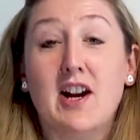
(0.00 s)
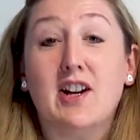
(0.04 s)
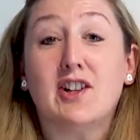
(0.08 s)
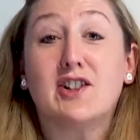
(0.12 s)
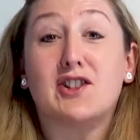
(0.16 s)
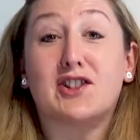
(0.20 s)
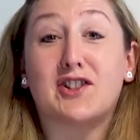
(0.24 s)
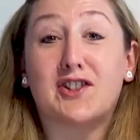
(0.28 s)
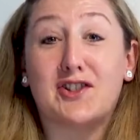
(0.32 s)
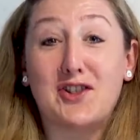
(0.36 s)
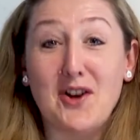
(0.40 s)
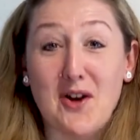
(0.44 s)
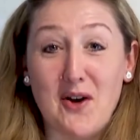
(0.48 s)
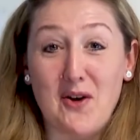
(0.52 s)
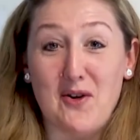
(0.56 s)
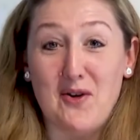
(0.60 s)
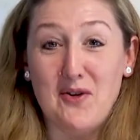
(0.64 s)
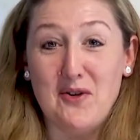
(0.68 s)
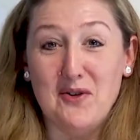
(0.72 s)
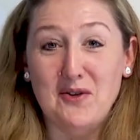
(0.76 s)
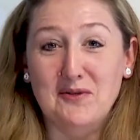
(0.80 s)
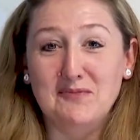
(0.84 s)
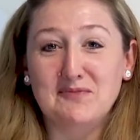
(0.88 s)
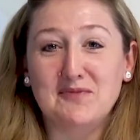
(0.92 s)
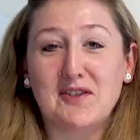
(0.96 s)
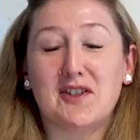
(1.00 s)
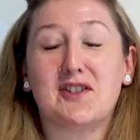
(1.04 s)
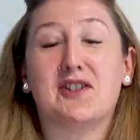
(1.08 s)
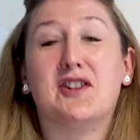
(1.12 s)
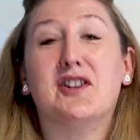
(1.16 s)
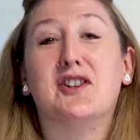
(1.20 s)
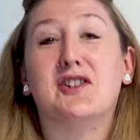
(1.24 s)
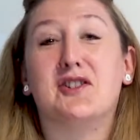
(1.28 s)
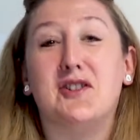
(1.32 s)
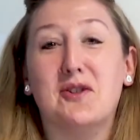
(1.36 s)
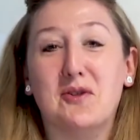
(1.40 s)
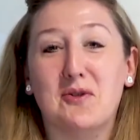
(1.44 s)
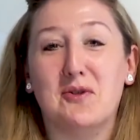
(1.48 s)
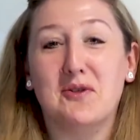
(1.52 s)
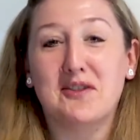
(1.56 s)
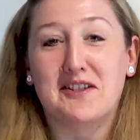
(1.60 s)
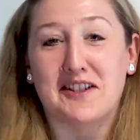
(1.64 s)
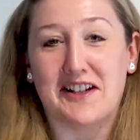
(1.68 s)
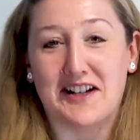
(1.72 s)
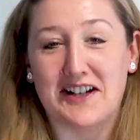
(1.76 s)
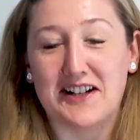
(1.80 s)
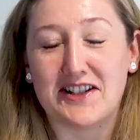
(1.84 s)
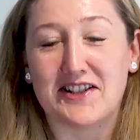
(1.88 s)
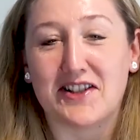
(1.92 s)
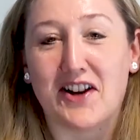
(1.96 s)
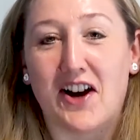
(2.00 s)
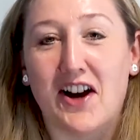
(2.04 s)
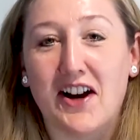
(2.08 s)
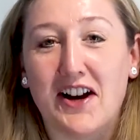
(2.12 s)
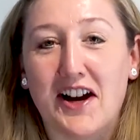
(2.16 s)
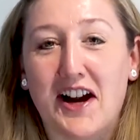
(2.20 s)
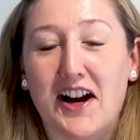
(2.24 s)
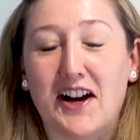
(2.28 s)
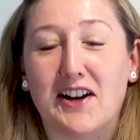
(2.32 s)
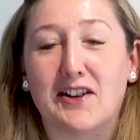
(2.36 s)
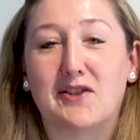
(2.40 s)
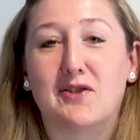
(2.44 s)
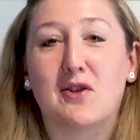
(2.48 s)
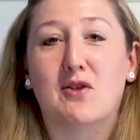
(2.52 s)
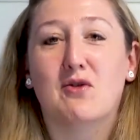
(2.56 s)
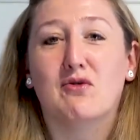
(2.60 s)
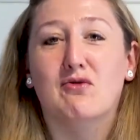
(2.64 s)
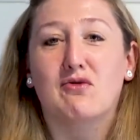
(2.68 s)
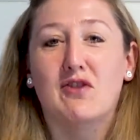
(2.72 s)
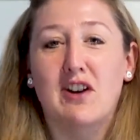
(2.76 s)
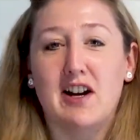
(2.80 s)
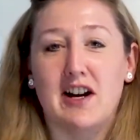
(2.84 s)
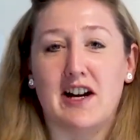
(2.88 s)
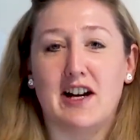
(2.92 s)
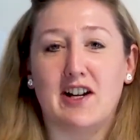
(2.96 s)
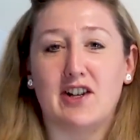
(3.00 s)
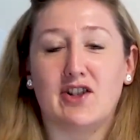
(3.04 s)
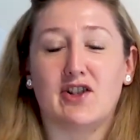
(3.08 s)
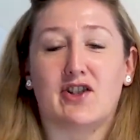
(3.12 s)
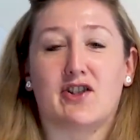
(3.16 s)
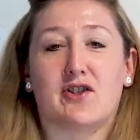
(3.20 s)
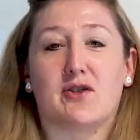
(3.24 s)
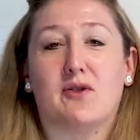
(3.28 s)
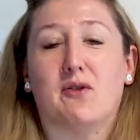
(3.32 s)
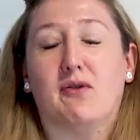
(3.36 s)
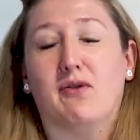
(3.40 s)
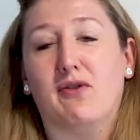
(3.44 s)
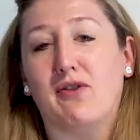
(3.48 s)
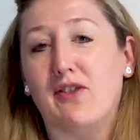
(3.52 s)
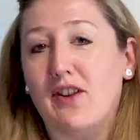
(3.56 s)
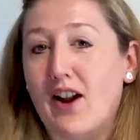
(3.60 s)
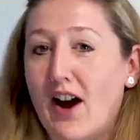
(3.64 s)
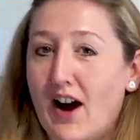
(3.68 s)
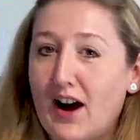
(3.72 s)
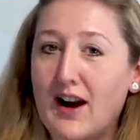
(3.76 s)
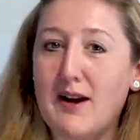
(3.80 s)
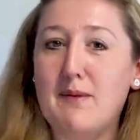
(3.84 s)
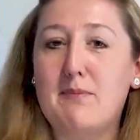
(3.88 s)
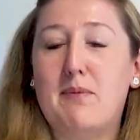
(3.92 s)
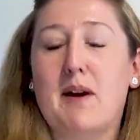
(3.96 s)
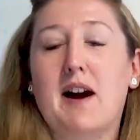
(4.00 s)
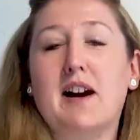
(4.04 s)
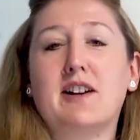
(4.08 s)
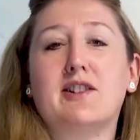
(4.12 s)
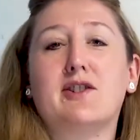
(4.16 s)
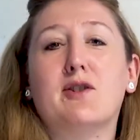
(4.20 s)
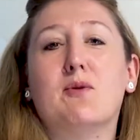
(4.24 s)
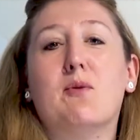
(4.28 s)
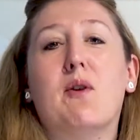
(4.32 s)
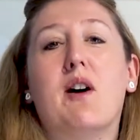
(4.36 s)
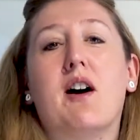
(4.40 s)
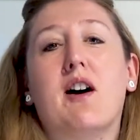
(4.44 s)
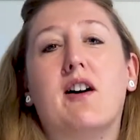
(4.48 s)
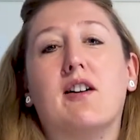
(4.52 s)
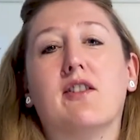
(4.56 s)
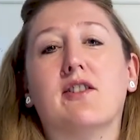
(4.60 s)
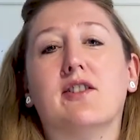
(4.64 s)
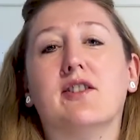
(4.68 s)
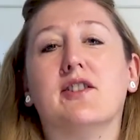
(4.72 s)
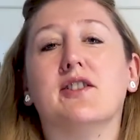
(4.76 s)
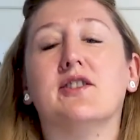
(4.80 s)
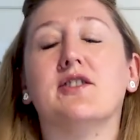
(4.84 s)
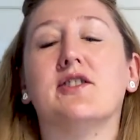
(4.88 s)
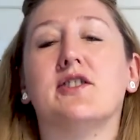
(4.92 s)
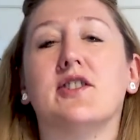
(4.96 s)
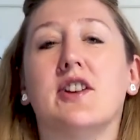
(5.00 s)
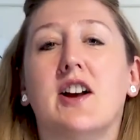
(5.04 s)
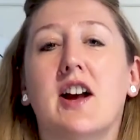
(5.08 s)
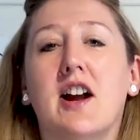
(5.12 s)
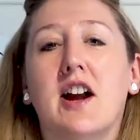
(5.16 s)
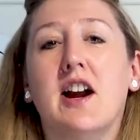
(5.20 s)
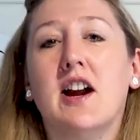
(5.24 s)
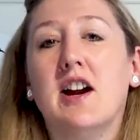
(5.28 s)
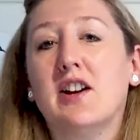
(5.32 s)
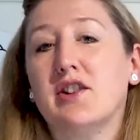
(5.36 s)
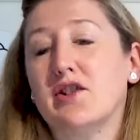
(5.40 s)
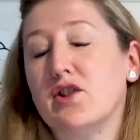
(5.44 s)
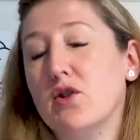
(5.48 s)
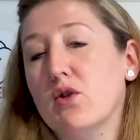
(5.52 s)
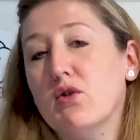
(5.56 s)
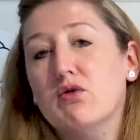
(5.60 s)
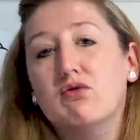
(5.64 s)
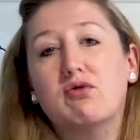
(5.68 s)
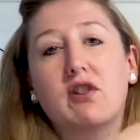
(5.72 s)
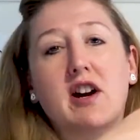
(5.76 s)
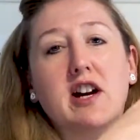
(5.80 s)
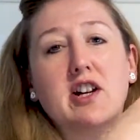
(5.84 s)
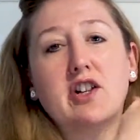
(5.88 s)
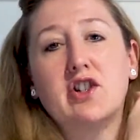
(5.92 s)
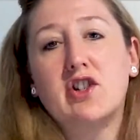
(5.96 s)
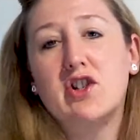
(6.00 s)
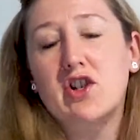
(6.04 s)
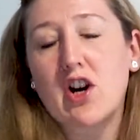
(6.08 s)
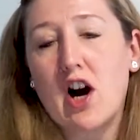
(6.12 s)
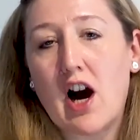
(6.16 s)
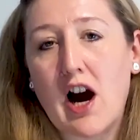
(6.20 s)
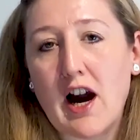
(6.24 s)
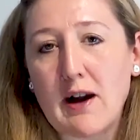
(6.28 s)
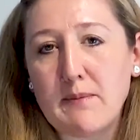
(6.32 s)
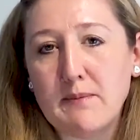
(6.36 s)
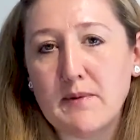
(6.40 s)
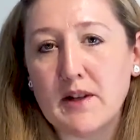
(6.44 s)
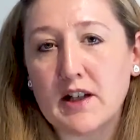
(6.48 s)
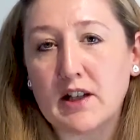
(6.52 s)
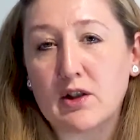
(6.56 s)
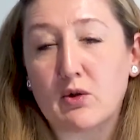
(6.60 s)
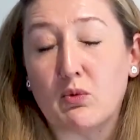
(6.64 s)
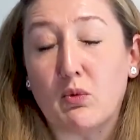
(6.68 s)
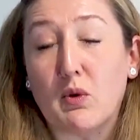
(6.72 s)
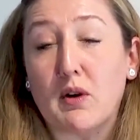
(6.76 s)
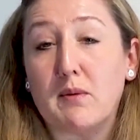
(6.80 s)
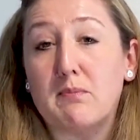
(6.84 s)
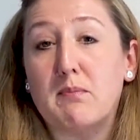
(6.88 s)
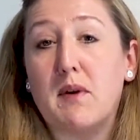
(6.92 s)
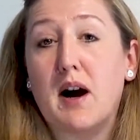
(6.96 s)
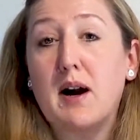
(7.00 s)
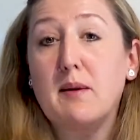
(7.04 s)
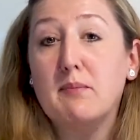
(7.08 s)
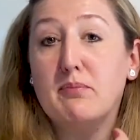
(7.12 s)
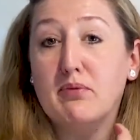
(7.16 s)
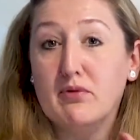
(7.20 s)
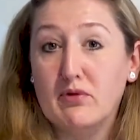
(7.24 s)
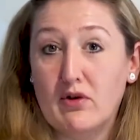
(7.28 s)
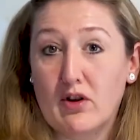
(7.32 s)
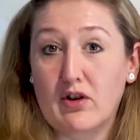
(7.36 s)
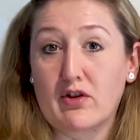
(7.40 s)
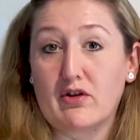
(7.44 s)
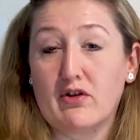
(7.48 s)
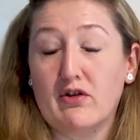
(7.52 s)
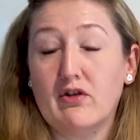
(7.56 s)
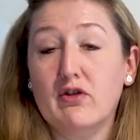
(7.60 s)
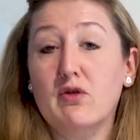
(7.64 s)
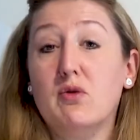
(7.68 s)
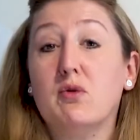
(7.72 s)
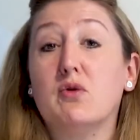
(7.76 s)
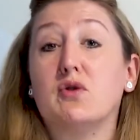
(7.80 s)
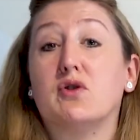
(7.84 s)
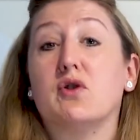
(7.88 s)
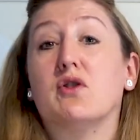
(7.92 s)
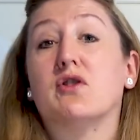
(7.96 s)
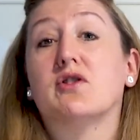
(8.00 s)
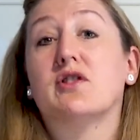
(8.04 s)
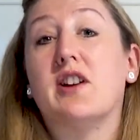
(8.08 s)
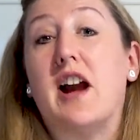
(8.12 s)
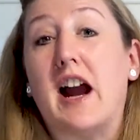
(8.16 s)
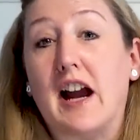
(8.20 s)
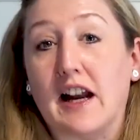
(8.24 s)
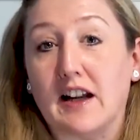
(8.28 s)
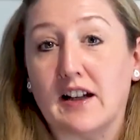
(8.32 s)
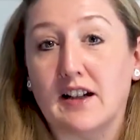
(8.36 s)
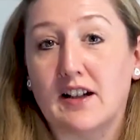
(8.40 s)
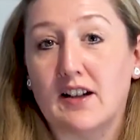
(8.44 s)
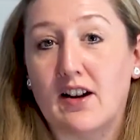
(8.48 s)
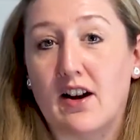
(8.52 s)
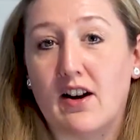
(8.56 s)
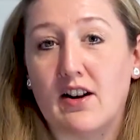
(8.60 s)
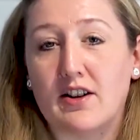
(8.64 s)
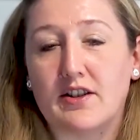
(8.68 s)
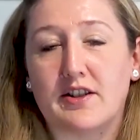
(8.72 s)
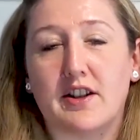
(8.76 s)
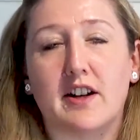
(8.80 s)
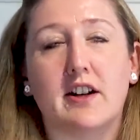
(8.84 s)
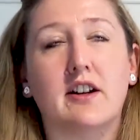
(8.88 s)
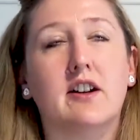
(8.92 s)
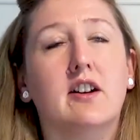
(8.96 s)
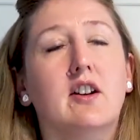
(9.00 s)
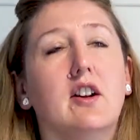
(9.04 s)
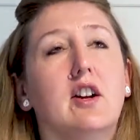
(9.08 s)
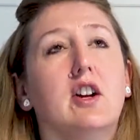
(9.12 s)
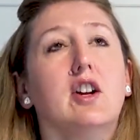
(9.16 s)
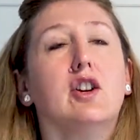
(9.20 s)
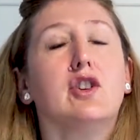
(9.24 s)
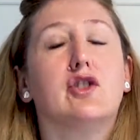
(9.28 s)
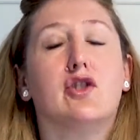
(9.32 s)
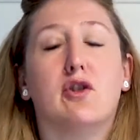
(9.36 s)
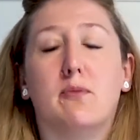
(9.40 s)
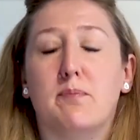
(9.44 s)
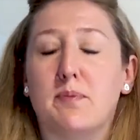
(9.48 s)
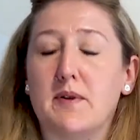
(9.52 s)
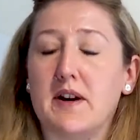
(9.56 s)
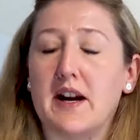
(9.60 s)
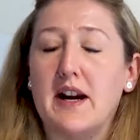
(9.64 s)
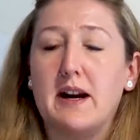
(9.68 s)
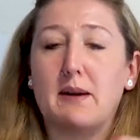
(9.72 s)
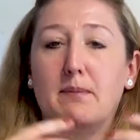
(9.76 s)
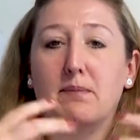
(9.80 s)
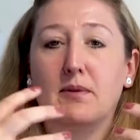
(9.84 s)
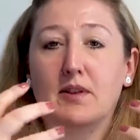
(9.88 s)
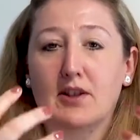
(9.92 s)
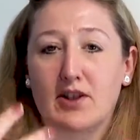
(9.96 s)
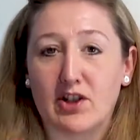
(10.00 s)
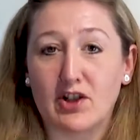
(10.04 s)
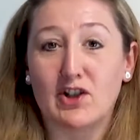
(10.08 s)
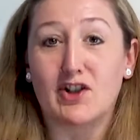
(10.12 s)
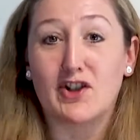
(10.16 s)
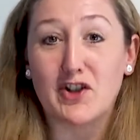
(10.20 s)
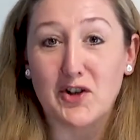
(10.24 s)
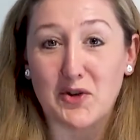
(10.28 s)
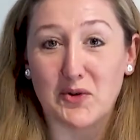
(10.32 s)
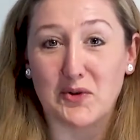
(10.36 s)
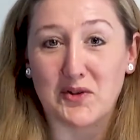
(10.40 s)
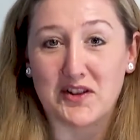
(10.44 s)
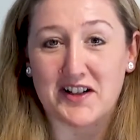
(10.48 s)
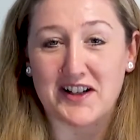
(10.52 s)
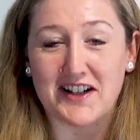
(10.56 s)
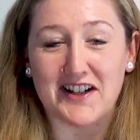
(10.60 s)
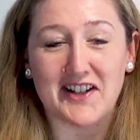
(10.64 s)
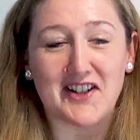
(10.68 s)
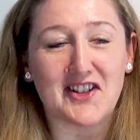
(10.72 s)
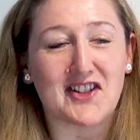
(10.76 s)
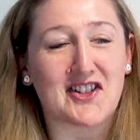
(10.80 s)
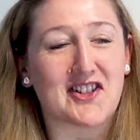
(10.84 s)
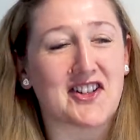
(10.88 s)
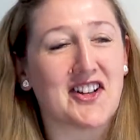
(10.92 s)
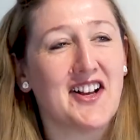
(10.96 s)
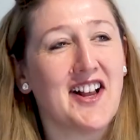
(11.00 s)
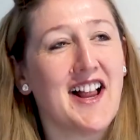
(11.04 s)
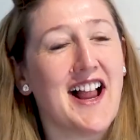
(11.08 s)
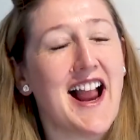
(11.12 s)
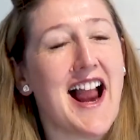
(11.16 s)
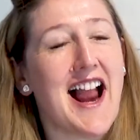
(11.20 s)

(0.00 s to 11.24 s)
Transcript: So to do this, I had to arrange to fly back to Ireland, to arrange timings with my brother, who does hang gliding, to be able to do this.